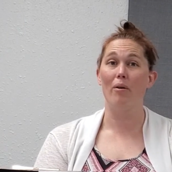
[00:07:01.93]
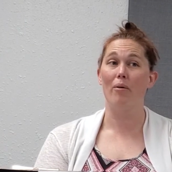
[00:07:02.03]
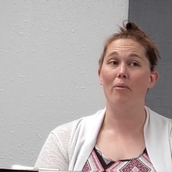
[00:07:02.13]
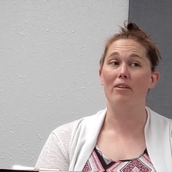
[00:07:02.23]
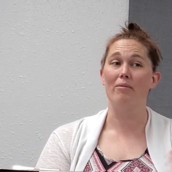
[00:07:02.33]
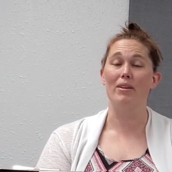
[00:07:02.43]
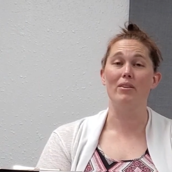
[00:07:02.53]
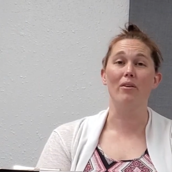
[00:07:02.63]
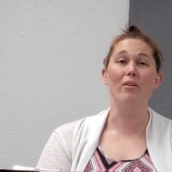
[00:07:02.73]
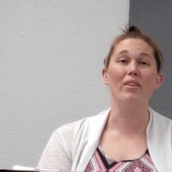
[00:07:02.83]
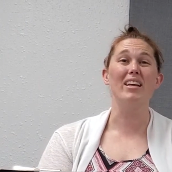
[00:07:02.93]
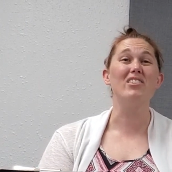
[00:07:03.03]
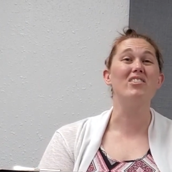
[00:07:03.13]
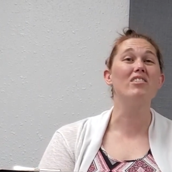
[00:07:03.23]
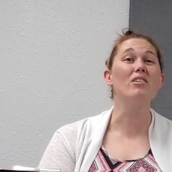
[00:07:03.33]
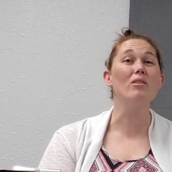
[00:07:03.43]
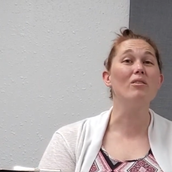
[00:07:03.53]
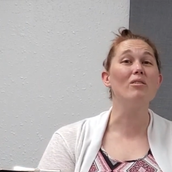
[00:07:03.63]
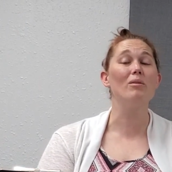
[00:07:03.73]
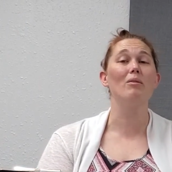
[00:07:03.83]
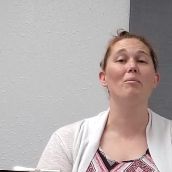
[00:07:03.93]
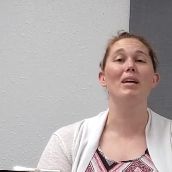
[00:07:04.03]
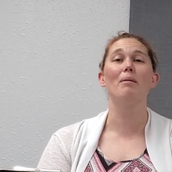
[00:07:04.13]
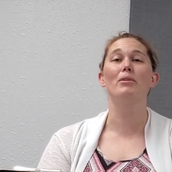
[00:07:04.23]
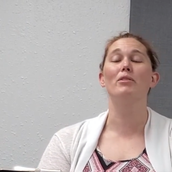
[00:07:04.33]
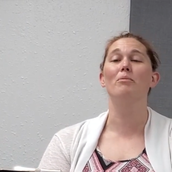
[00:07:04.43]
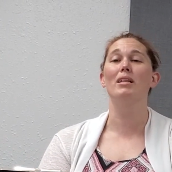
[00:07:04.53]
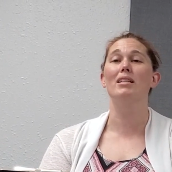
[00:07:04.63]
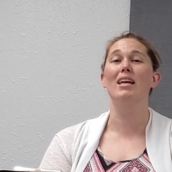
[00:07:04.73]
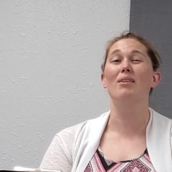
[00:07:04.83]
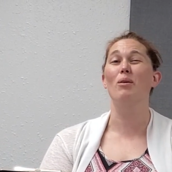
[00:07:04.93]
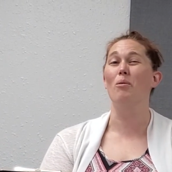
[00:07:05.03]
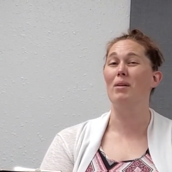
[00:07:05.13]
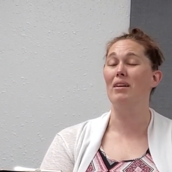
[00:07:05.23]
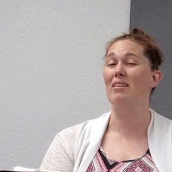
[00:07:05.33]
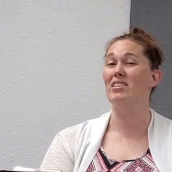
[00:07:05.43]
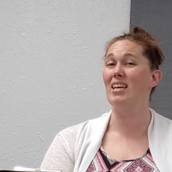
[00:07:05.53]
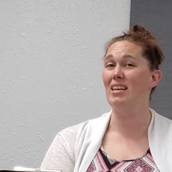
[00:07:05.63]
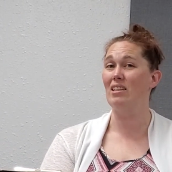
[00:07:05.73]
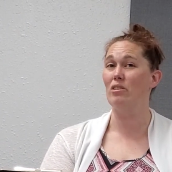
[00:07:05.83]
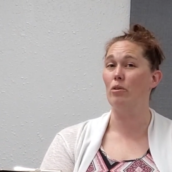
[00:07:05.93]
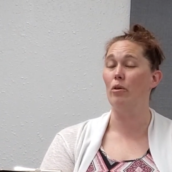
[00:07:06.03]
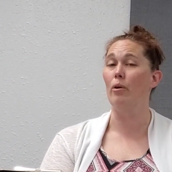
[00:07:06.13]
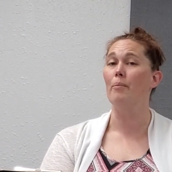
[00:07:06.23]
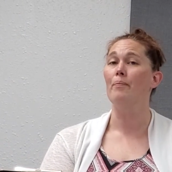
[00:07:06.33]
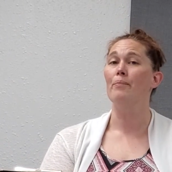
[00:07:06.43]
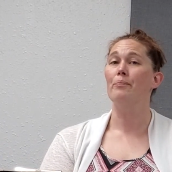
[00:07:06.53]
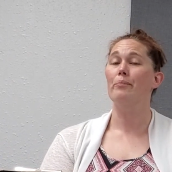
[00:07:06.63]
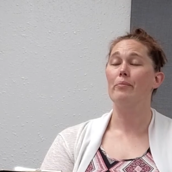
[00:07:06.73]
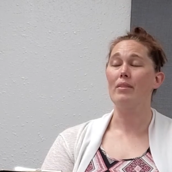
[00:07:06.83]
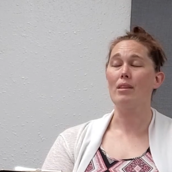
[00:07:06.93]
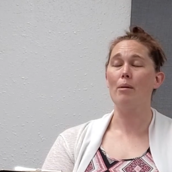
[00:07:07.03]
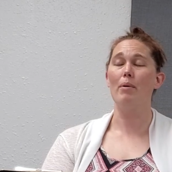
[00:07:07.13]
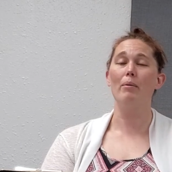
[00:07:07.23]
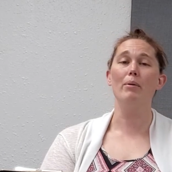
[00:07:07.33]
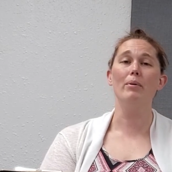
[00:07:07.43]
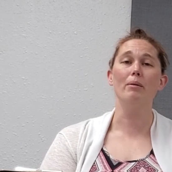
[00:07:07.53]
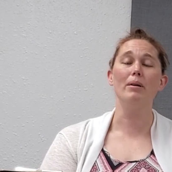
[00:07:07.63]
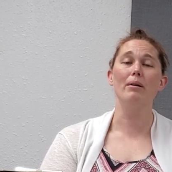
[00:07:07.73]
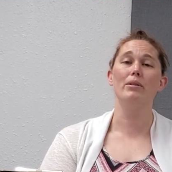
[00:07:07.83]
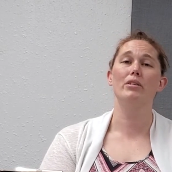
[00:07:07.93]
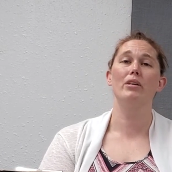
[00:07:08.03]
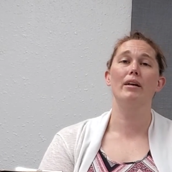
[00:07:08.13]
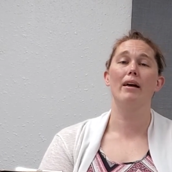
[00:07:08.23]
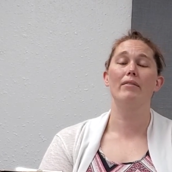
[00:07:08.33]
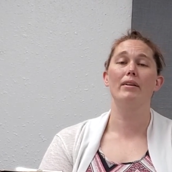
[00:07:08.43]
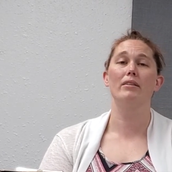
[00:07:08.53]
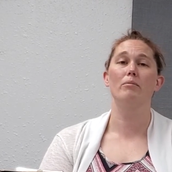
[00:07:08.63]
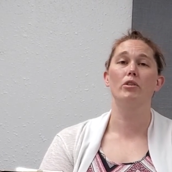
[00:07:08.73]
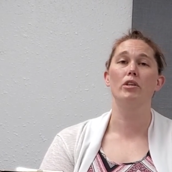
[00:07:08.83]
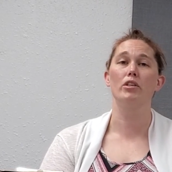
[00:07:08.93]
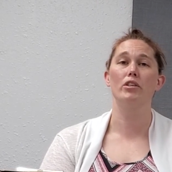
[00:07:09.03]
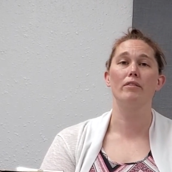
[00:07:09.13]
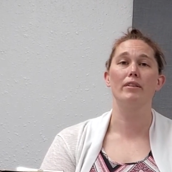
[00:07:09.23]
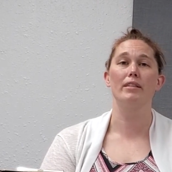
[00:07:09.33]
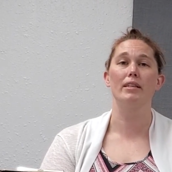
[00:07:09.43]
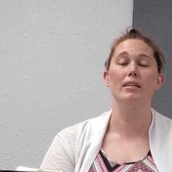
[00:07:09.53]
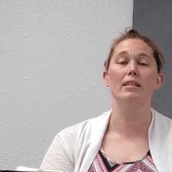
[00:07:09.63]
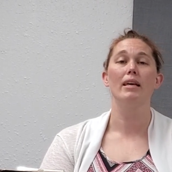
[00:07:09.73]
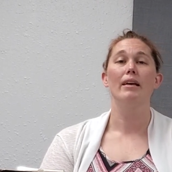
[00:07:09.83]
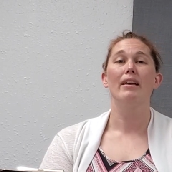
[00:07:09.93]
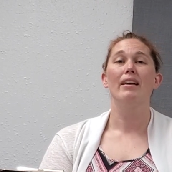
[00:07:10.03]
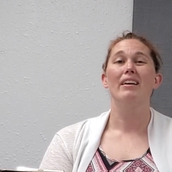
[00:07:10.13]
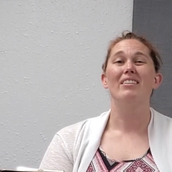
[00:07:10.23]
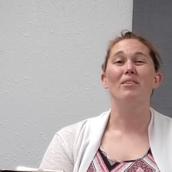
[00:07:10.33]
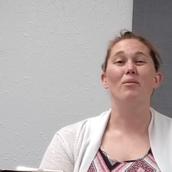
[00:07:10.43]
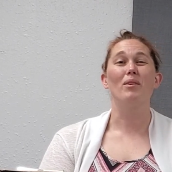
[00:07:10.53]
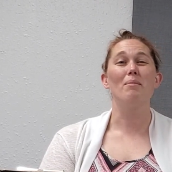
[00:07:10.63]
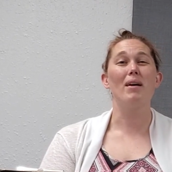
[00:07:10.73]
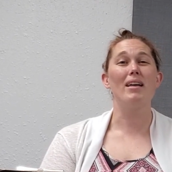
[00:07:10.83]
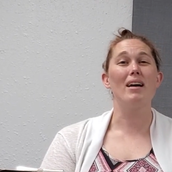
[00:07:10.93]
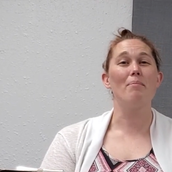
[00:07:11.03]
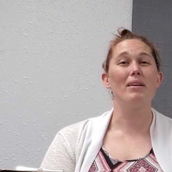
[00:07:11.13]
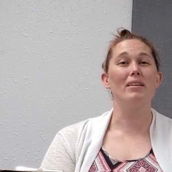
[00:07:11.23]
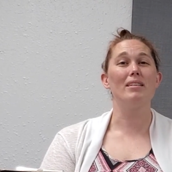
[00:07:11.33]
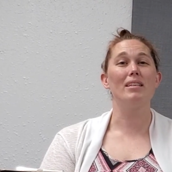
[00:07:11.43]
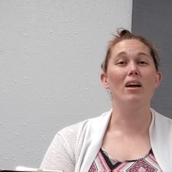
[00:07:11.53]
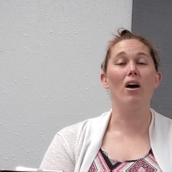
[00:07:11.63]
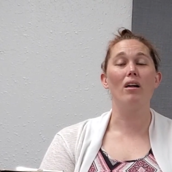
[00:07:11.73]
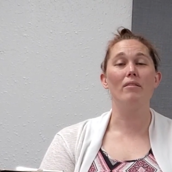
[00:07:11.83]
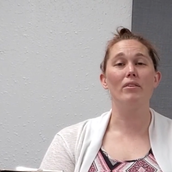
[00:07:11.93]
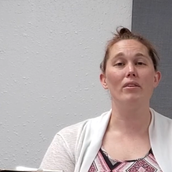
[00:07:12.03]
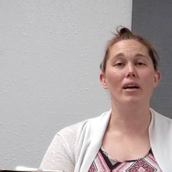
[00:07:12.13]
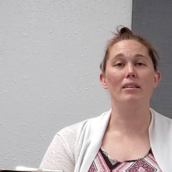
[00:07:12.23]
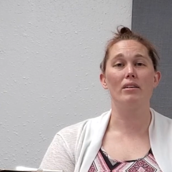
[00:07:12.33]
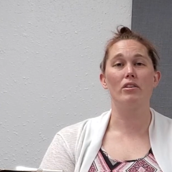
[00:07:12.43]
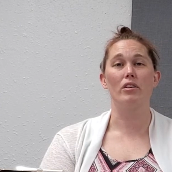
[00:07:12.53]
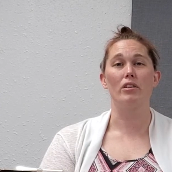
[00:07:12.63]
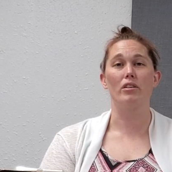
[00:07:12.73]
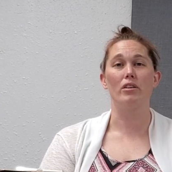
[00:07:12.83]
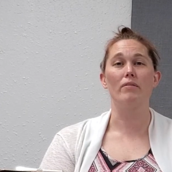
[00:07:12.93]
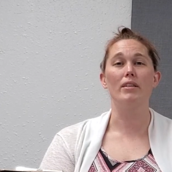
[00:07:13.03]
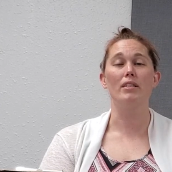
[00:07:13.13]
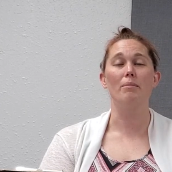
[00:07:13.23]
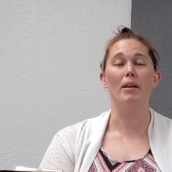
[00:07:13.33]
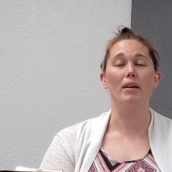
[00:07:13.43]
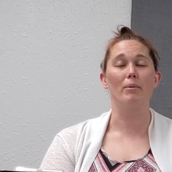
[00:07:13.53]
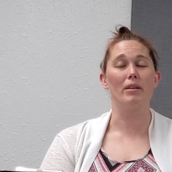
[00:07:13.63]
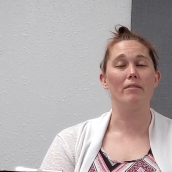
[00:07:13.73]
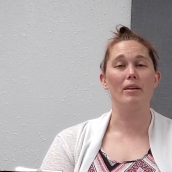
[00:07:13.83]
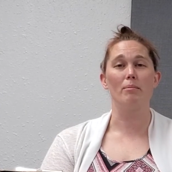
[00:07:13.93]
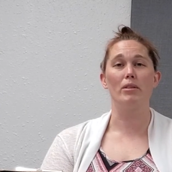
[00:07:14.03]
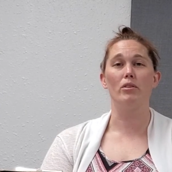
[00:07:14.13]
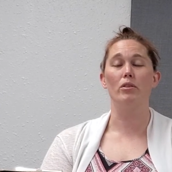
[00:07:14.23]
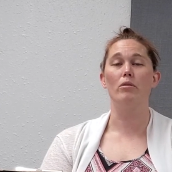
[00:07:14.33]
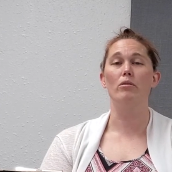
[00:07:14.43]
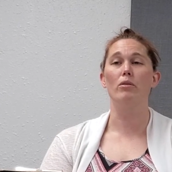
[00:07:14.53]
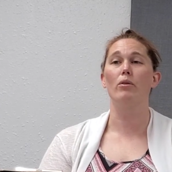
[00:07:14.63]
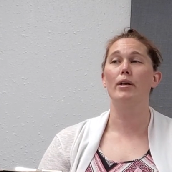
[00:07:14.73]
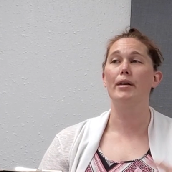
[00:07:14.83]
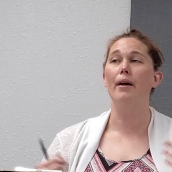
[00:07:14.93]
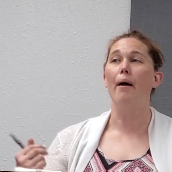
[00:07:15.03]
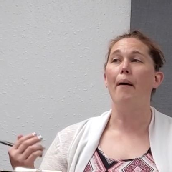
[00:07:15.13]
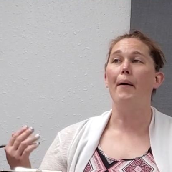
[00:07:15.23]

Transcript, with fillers: we've been told that soon we will be able to meet together. We won't be able to have Sunday school, but we will be able to start having some church services. So we might not be able to see all of you guys at church service, depending on what your families choose or